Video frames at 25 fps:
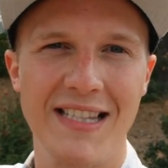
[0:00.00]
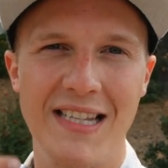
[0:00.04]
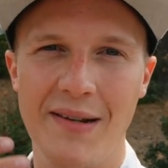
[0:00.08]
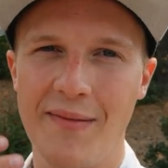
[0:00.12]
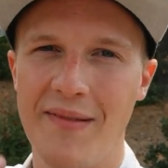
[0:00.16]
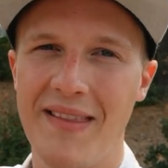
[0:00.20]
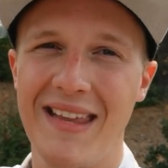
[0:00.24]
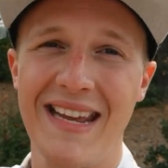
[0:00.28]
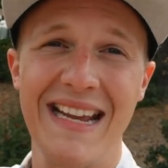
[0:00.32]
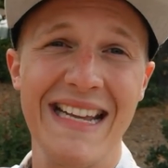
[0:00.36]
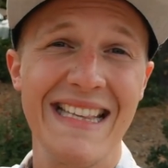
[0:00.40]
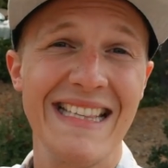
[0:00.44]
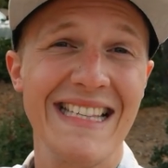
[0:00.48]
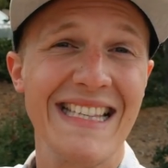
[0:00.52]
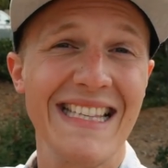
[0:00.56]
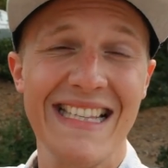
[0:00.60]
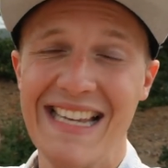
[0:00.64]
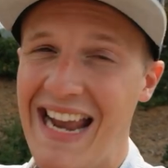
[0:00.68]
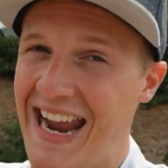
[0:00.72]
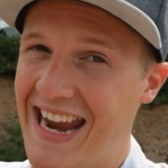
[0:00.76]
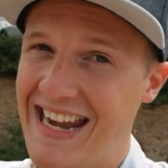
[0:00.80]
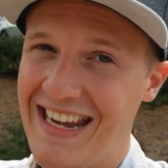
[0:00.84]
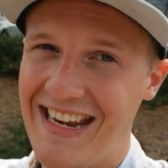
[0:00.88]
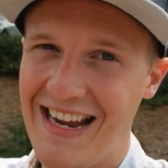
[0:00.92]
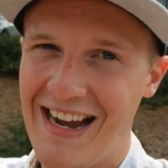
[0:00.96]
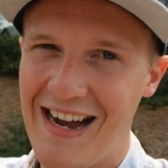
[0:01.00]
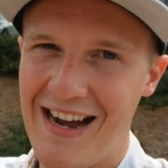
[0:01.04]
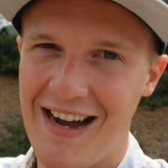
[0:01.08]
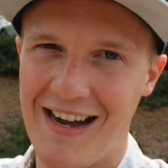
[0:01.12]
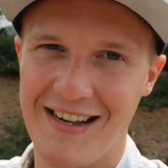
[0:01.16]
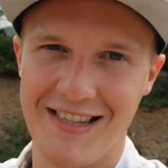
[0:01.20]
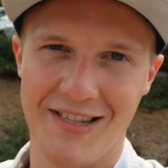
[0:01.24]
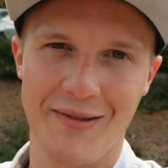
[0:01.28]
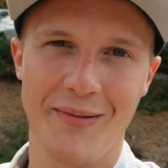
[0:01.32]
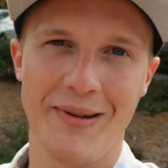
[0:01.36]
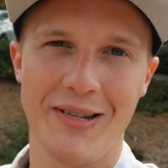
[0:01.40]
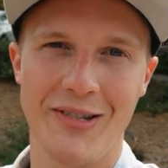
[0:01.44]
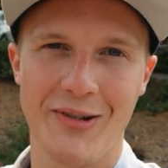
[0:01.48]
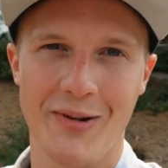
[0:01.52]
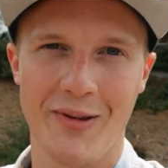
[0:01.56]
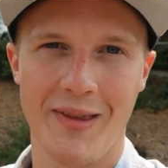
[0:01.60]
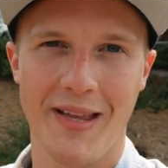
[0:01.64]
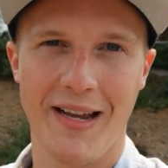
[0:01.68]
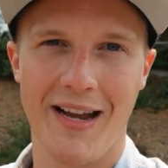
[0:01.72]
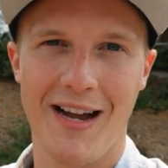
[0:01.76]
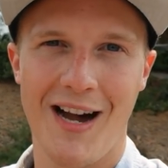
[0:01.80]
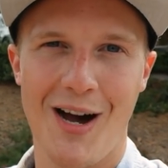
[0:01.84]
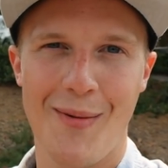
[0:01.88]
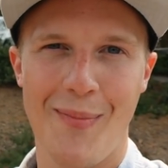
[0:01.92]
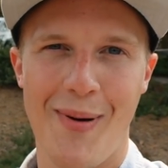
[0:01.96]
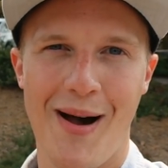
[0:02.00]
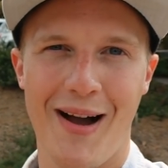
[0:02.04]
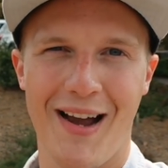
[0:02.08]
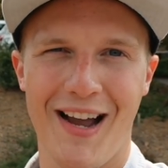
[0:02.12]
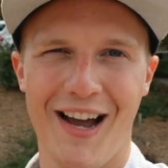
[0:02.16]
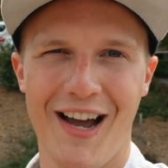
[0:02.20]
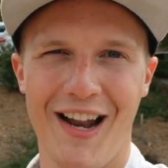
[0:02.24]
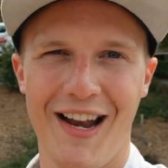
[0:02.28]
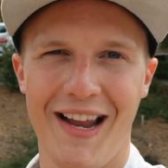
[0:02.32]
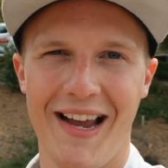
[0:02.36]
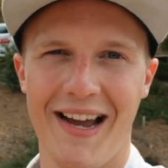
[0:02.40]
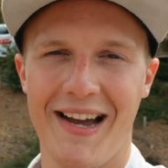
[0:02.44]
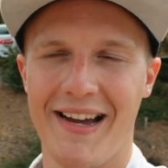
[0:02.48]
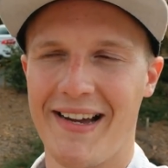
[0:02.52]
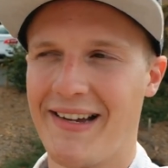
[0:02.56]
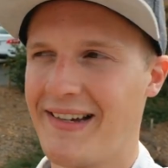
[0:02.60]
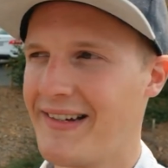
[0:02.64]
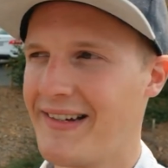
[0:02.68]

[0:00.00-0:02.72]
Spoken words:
some of the insane cars that we saw in the car park earlier.